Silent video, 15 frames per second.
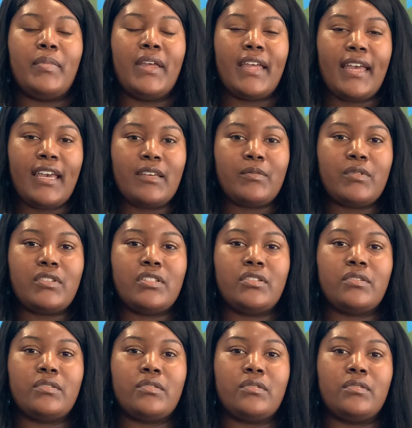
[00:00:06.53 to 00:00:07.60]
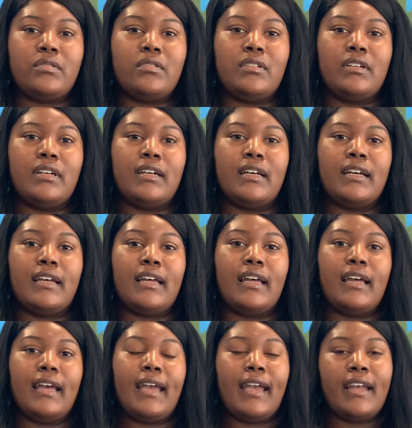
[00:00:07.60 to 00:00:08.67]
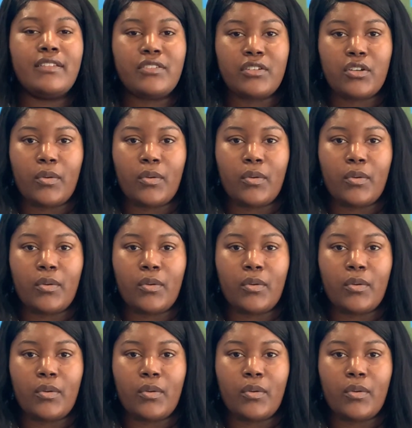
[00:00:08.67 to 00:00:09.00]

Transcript: being able to answer